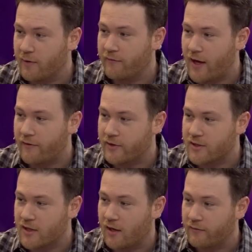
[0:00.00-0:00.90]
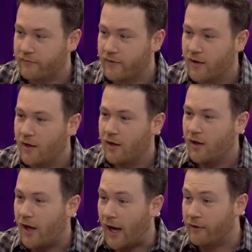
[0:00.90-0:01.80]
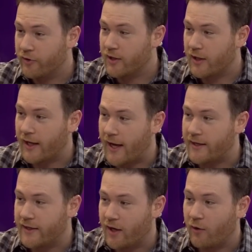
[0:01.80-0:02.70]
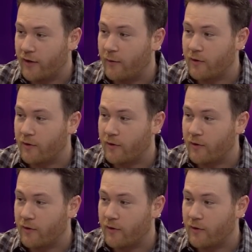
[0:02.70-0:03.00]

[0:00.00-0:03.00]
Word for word: above average stuff. I really like Andy Cohen.